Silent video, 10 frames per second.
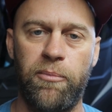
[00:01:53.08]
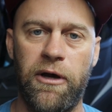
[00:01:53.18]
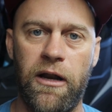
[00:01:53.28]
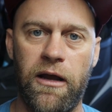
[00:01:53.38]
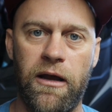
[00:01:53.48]

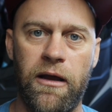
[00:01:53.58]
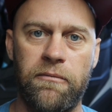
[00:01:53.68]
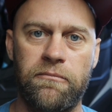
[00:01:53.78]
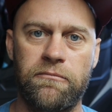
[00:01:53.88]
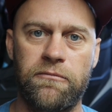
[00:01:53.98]

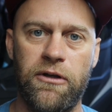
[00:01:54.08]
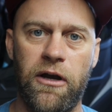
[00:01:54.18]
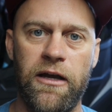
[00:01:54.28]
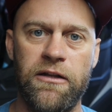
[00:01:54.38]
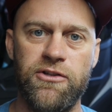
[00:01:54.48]
But
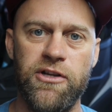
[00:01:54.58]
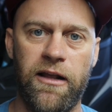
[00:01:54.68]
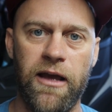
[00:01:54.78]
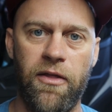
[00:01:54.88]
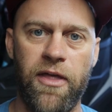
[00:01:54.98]
go ahead and
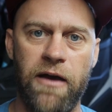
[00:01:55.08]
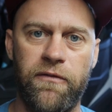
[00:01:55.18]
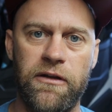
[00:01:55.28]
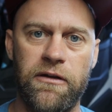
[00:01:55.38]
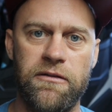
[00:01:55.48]
check out that
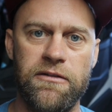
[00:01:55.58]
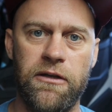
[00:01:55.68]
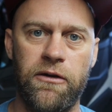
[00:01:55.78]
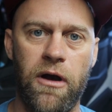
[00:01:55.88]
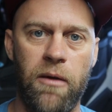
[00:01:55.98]
video
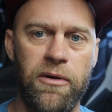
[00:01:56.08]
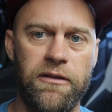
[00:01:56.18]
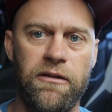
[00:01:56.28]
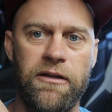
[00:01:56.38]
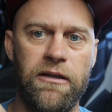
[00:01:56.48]
too. I'll
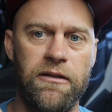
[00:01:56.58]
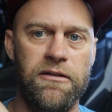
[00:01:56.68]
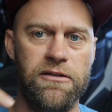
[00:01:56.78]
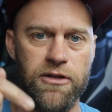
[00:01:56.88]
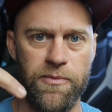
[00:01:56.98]
put the link in
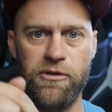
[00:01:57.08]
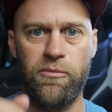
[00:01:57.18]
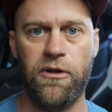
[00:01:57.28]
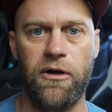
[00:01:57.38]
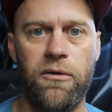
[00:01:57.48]
the description
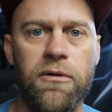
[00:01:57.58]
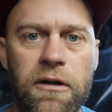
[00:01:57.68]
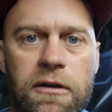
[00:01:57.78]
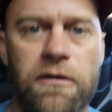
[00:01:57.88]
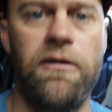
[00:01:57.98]
below
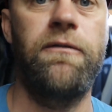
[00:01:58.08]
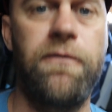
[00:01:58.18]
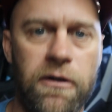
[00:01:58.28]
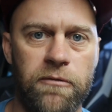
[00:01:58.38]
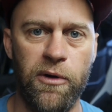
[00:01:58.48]

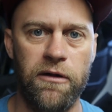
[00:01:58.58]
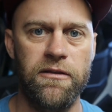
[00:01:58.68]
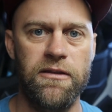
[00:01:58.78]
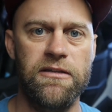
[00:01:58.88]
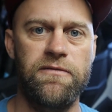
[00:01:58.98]
for
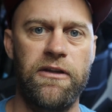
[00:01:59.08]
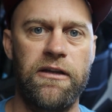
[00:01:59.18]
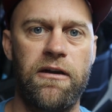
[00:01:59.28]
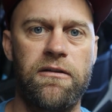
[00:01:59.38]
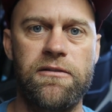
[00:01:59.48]
both of these
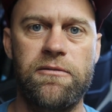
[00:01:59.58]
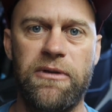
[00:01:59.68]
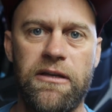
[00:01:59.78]
videos,